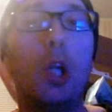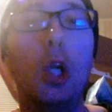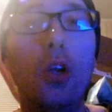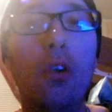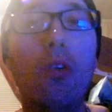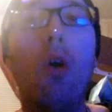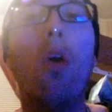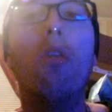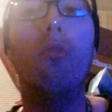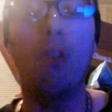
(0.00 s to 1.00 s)
new
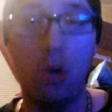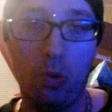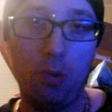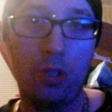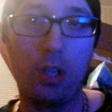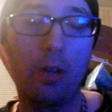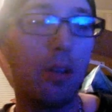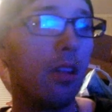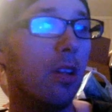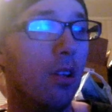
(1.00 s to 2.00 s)
Volt.
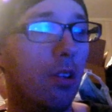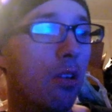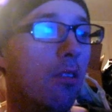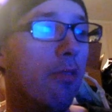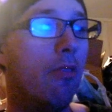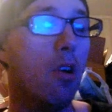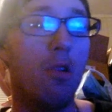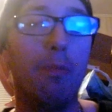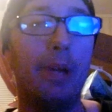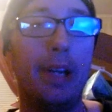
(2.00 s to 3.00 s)
The new Volt,
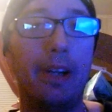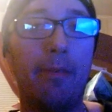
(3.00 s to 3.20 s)
man.